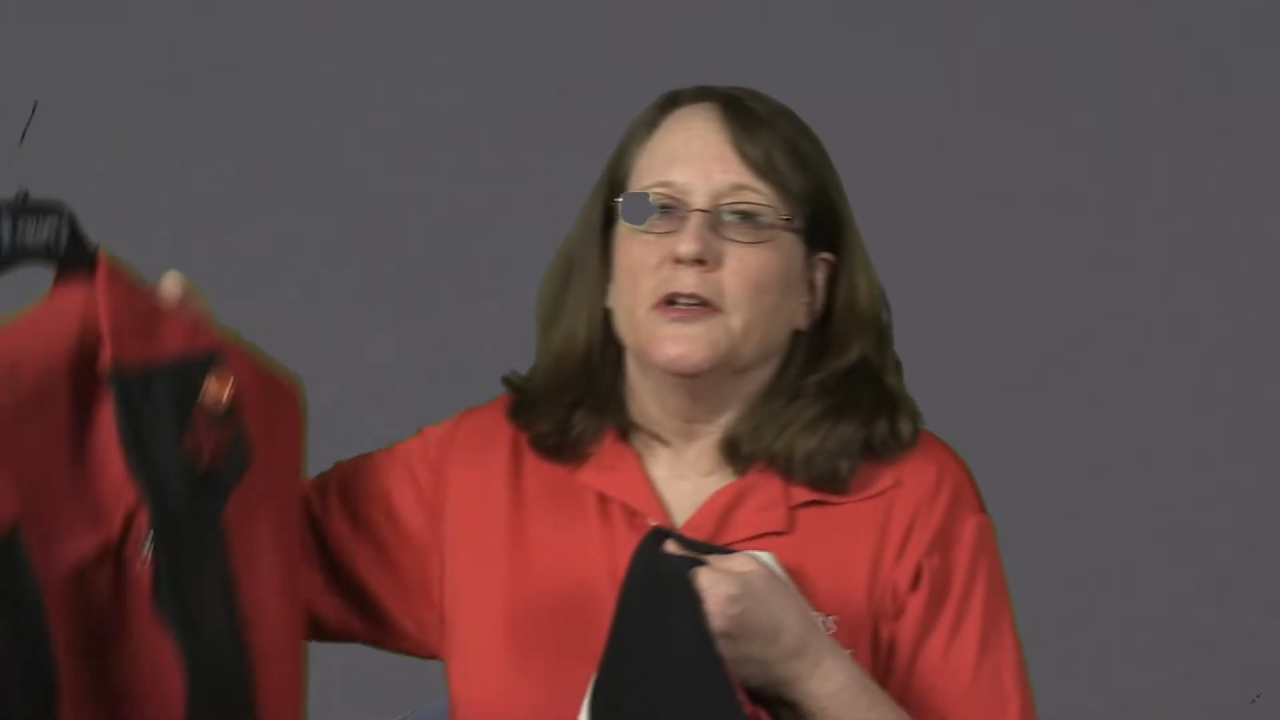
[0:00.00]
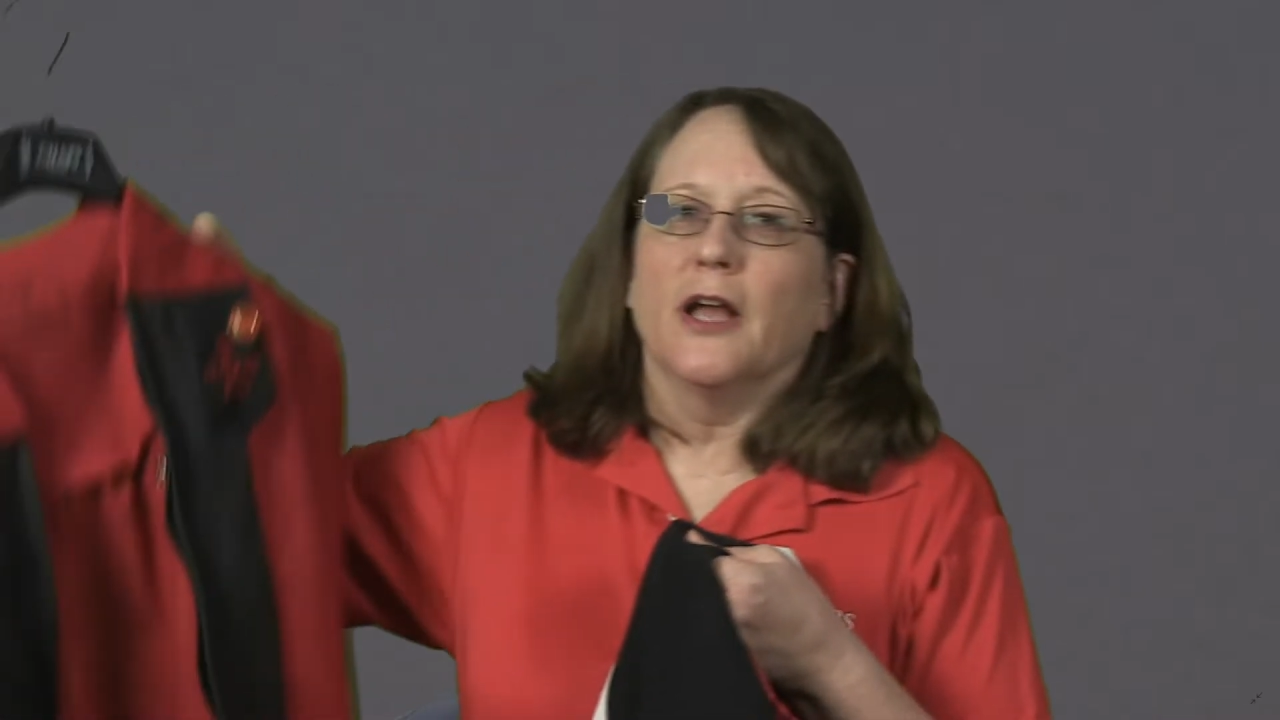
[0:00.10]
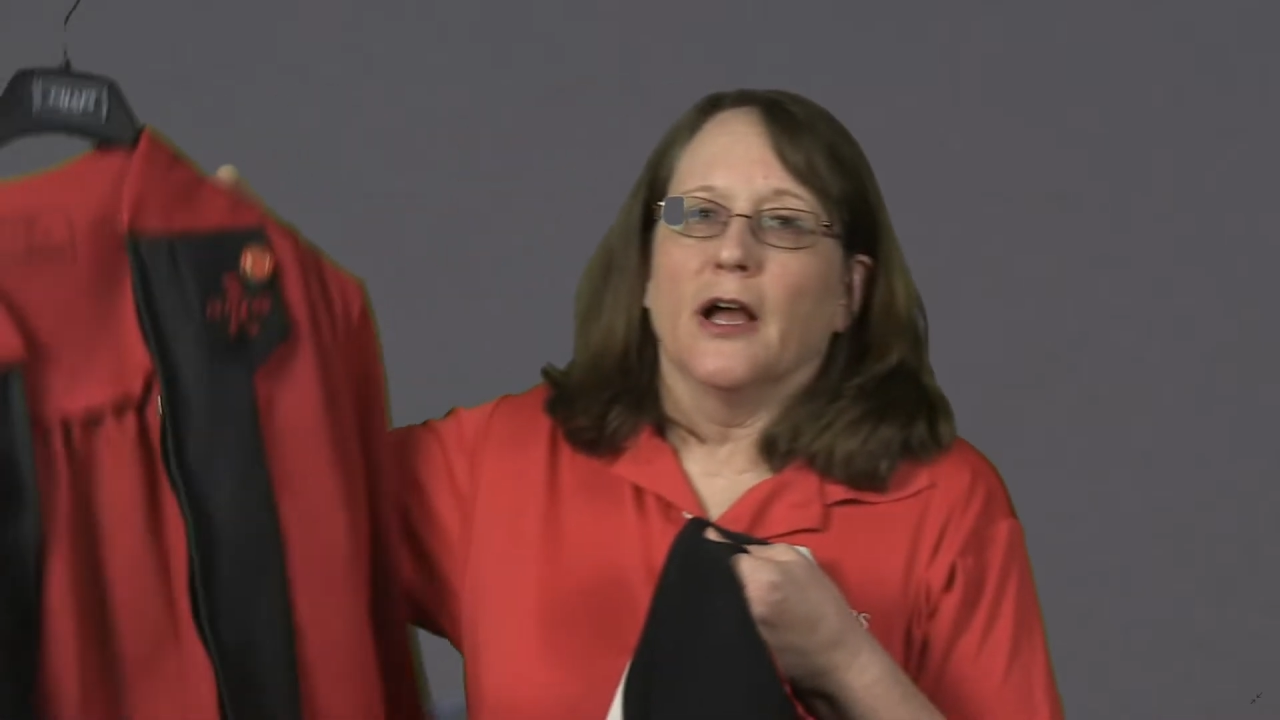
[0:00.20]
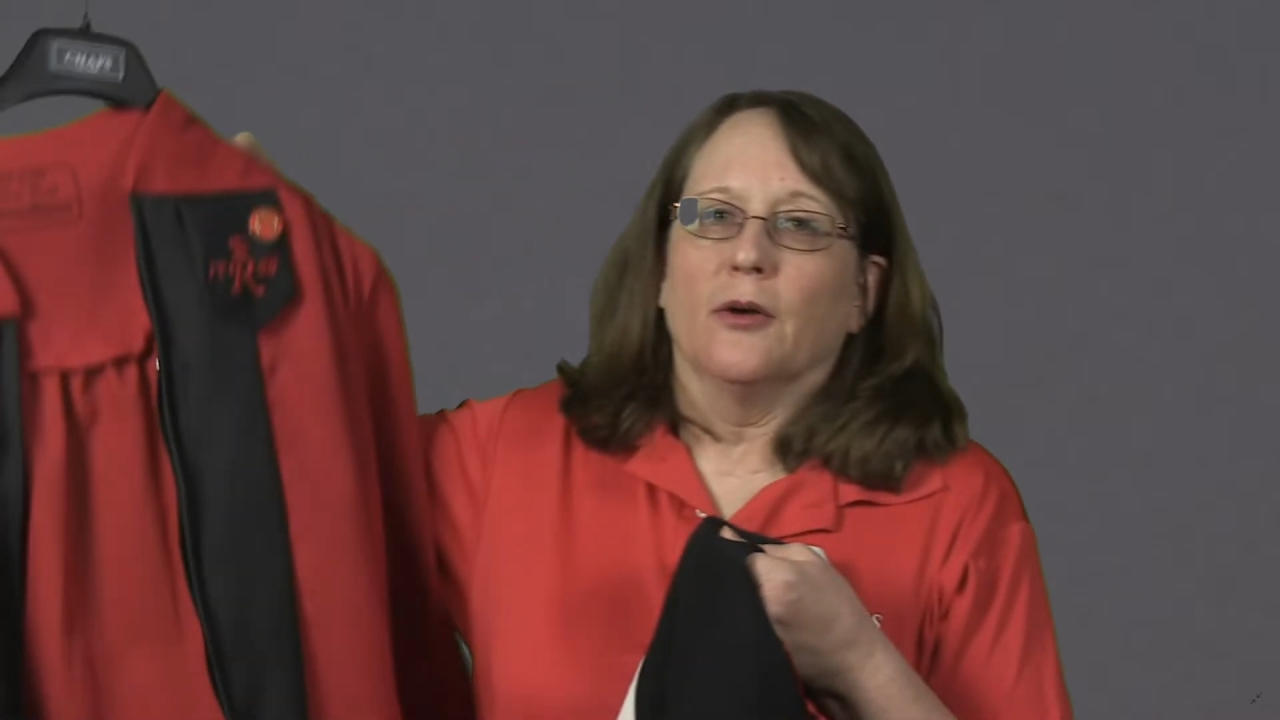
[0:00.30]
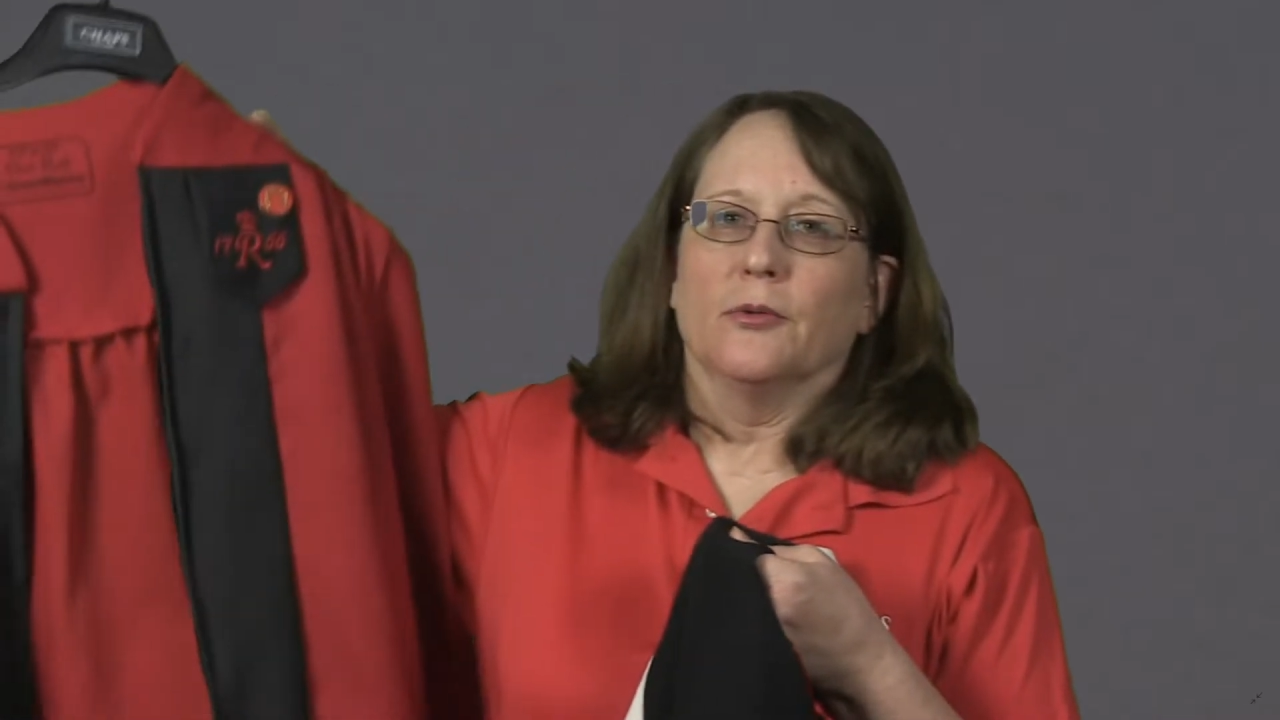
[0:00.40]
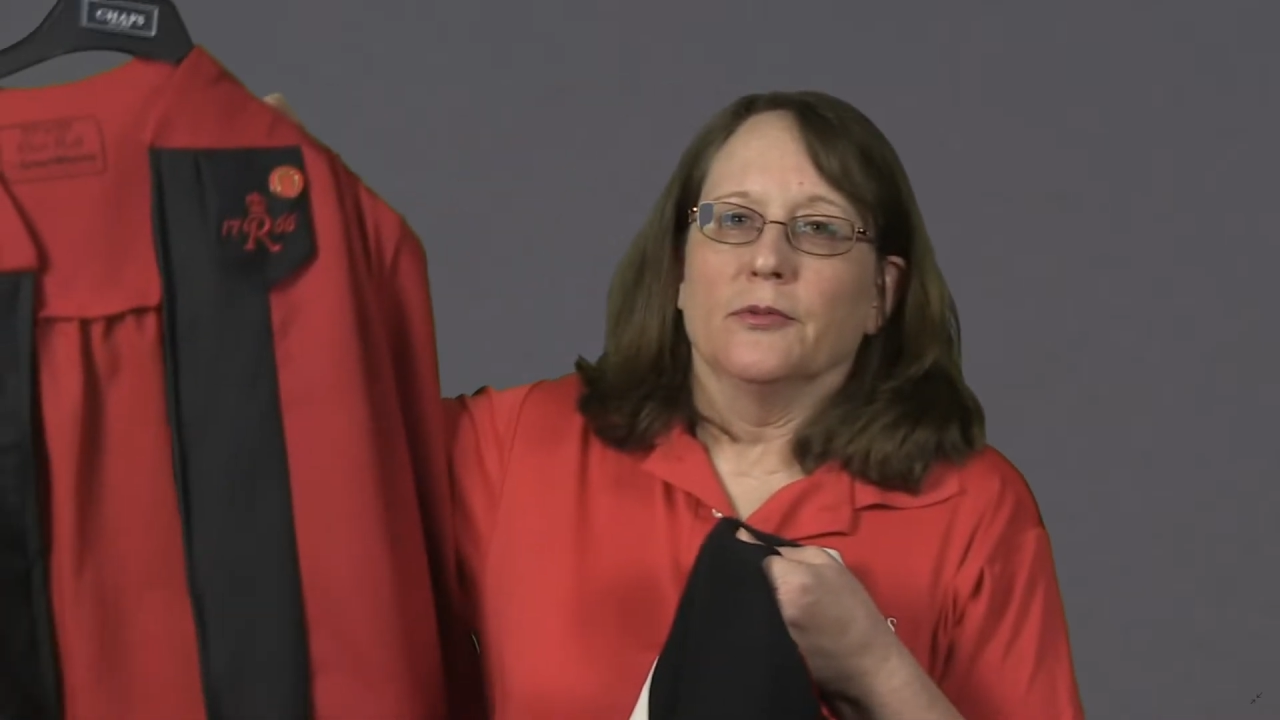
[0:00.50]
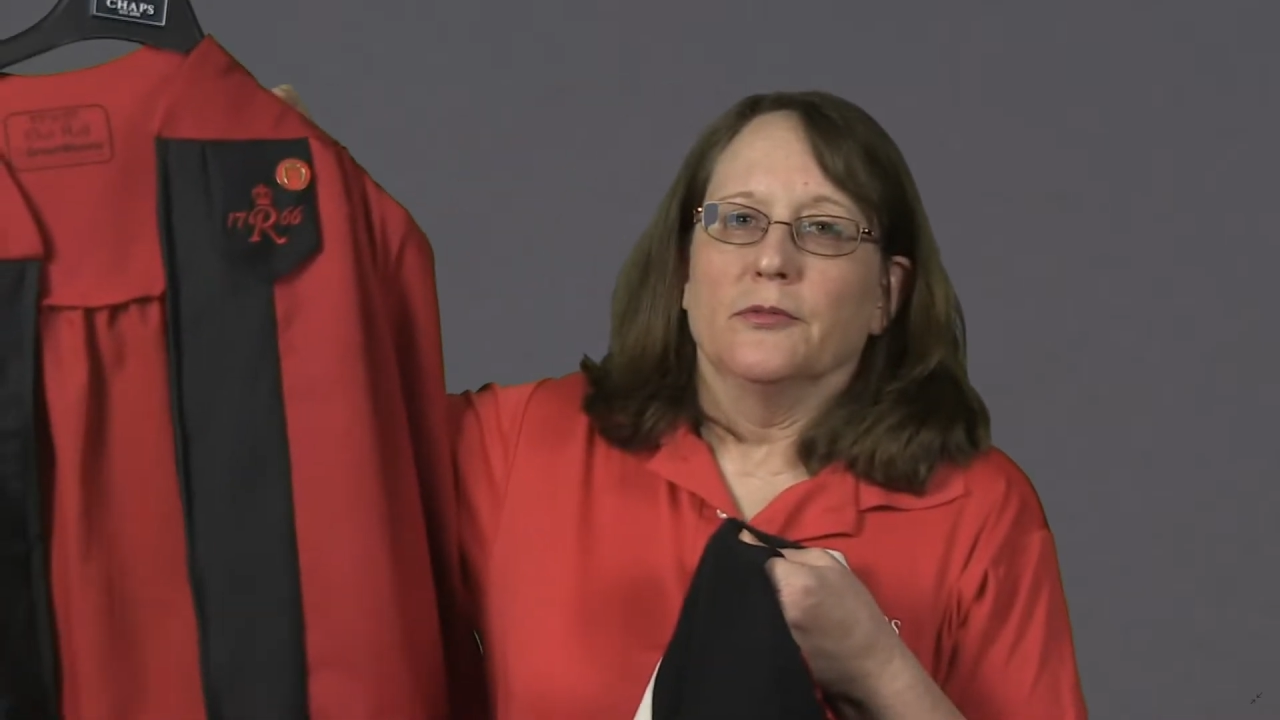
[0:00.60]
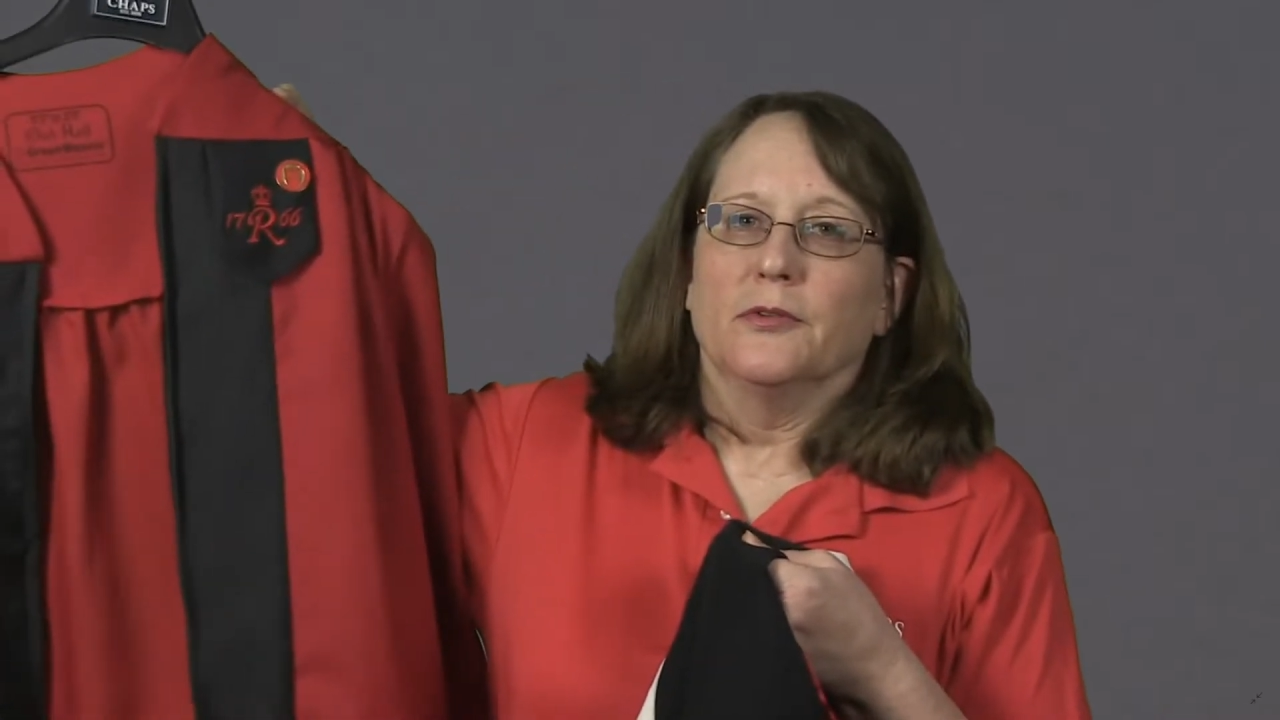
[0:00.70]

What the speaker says: gown.